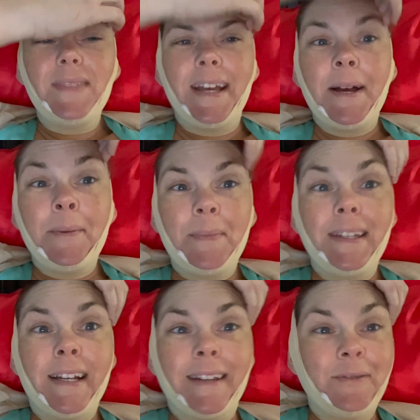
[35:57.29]
Um, but
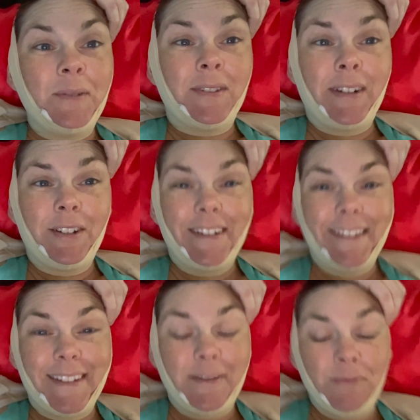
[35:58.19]
yeah, those
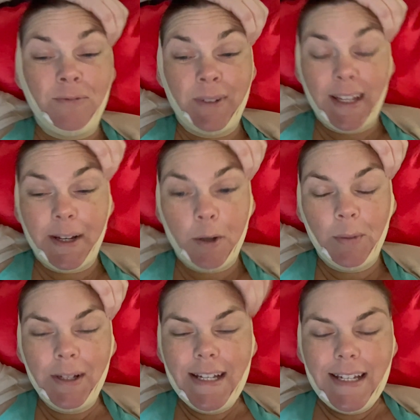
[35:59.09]
massages really help.
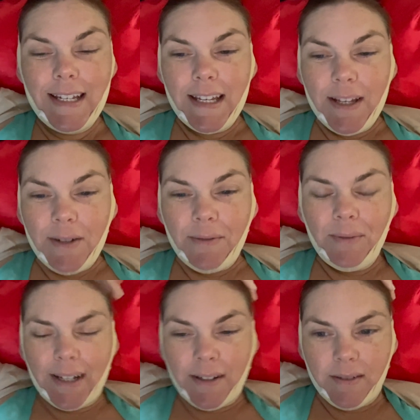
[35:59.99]

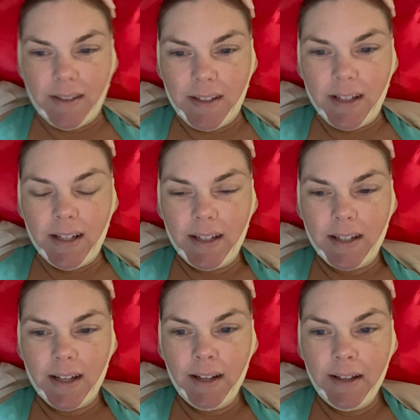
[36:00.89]
What else?
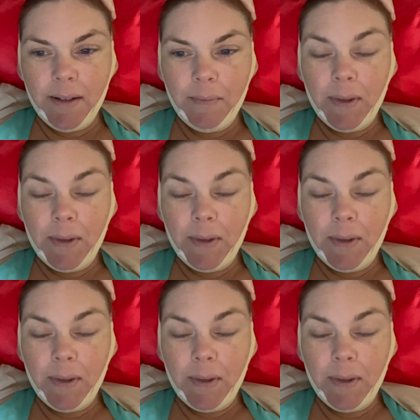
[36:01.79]
Um,